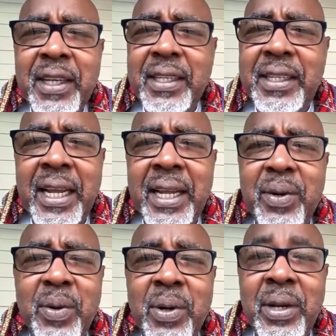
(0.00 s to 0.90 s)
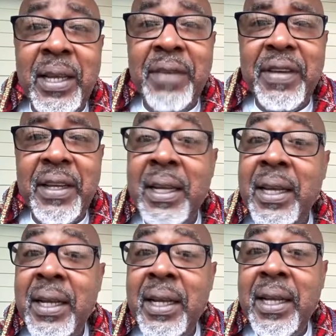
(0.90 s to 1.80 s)
dead or living,
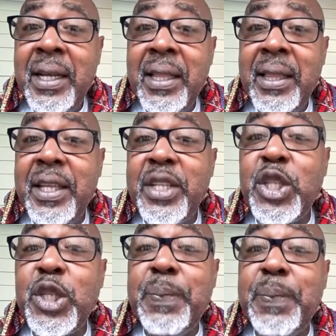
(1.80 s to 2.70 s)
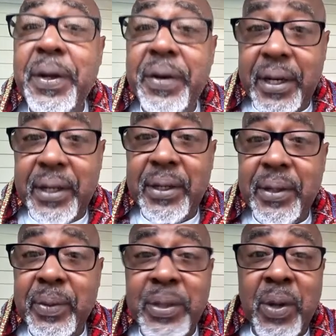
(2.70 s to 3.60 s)
the spirit
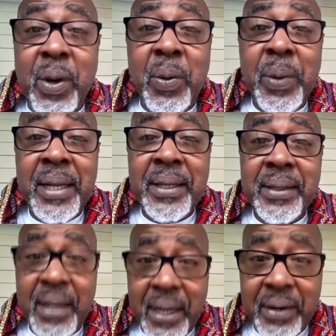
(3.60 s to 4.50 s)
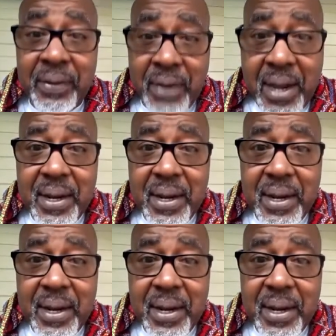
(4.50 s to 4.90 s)
was always there, right?